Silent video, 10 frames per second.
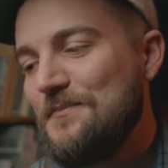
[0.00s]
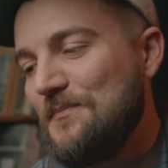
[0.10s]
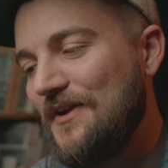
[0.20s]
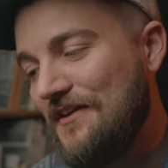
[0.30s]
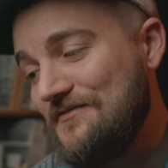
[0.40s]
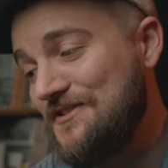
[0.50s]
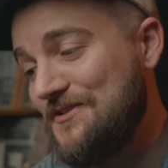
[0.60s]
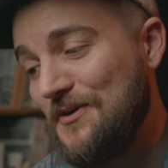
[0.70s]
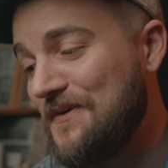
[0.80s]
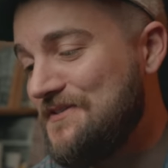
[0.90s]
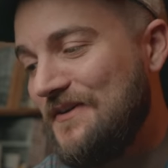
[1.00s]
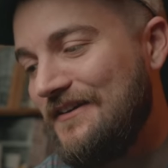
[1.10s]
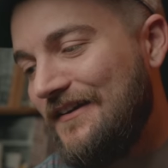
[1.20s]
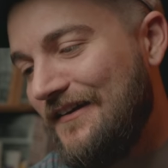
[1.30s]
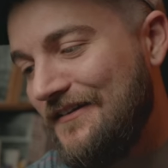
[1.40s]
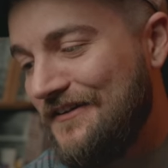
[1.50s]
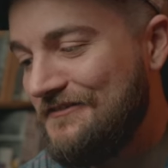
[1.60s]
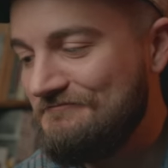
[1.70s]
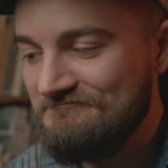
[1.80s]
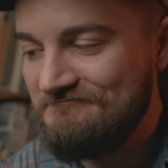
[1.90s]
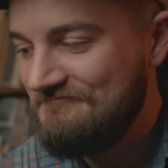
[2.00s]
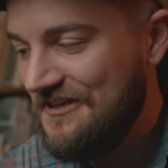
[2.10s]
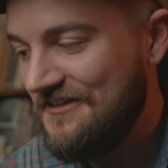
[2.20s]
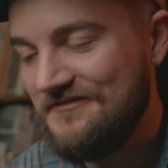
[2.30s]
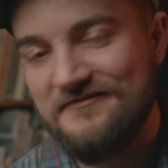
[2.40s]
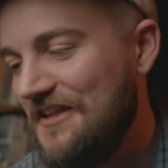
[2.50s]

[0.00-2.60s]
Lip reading: but I've just always been kind of,